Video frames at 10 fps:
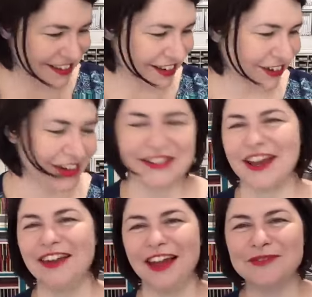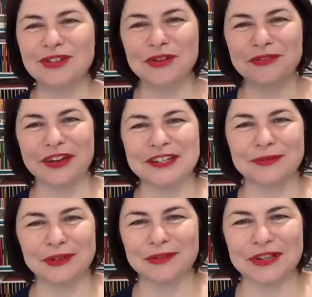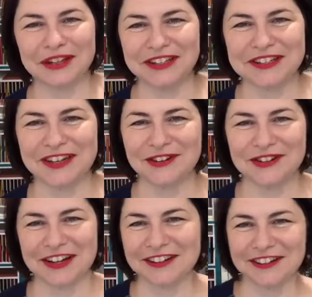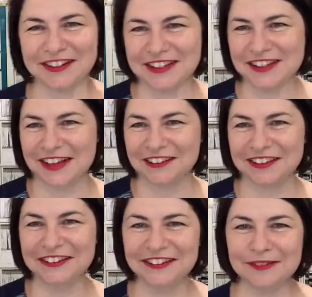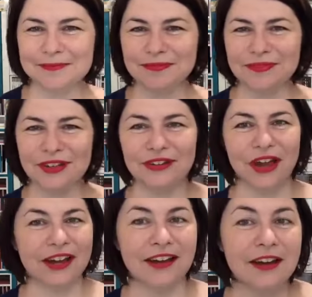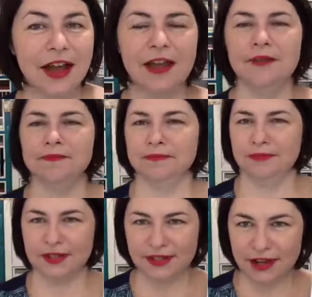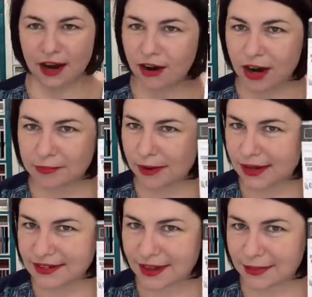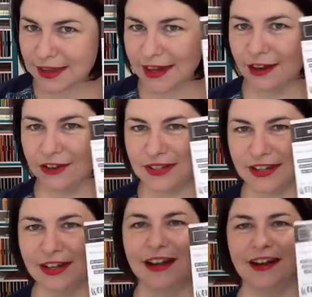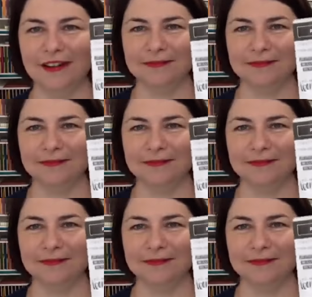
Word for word: so yes, I loved your face when you were telling Sarah Douglas, Ellen. You're like, Sarah, it means something else here.